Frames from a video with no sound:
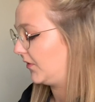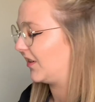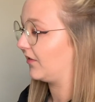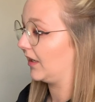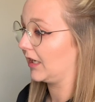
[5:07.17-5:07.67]
not a
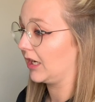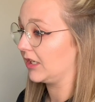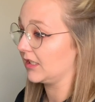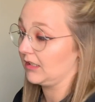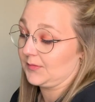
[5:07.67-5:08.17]
fan of
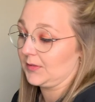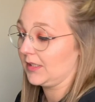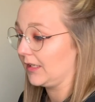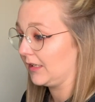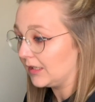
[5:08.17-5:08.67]
carousels, but
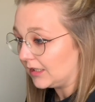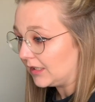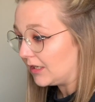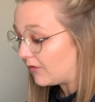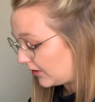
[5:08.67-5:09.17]
hey,
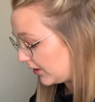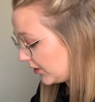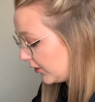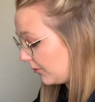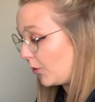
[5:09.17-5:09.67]
if you can
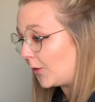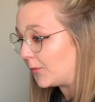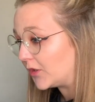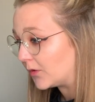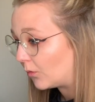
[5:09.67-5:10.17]
show more
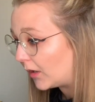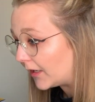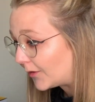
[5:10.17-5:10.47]
images, why